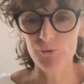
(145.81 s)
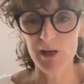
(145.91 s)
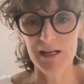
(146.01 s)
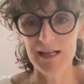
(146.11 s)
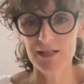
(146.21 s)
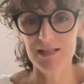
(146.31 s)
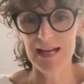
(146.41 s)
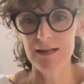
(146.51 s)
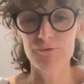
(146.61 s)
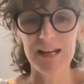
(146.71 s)
We can listen
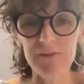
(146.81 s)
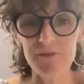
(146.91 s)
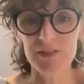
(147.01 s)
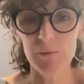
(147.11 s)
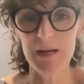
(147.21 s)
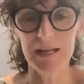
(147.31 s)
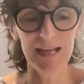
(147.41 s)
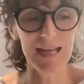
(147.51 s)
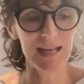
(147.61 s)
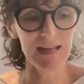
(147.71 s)
in reefs and we can
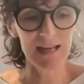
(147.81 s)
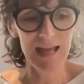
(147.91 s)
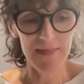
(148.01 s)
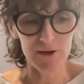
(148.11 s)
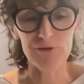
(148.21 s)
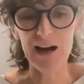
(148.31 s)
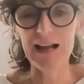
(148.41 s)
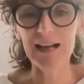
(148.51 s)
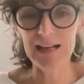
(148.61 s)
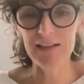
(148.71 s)
hear the
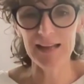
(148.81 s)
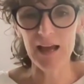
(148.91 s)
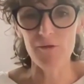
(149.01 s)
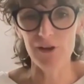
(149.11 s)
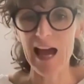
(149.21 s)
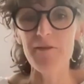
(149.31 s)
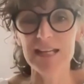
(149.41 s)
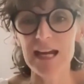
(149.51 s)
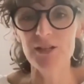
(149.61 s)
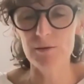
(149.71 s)
crackling of
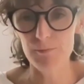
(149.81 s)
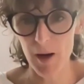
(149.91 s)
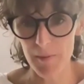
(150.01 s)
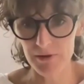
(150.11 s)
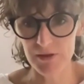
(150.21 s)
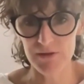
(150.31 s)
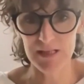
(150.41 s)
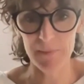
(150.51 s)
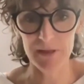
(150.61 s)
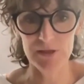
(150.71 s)
cavitation bubbles of snapping